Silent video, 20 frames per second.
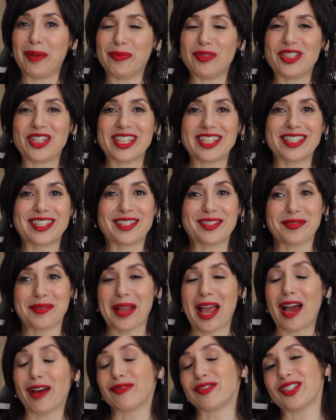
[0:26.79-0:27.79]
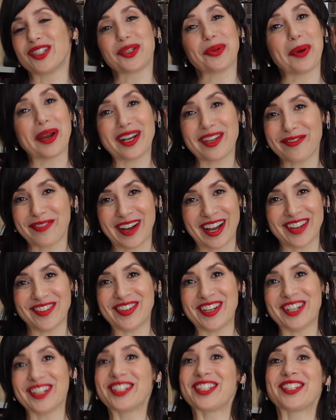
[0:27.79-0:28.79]
Just after
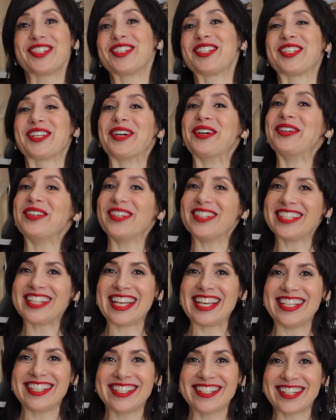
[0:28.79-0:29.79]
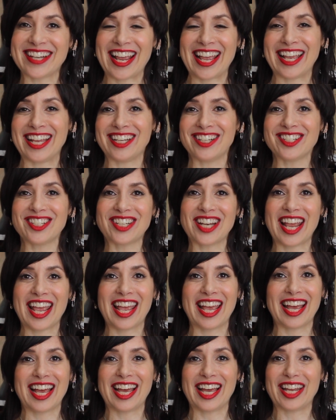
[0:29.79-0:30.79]
25 years or so, your tastes change,
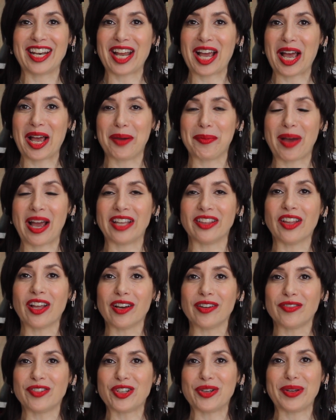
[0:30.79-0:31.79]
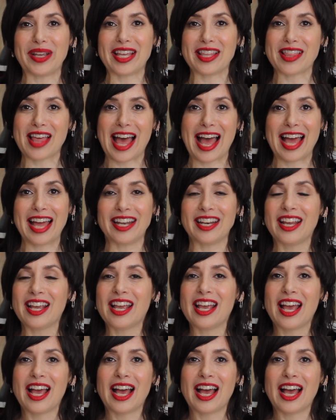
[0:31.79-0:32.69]
and I love doing that,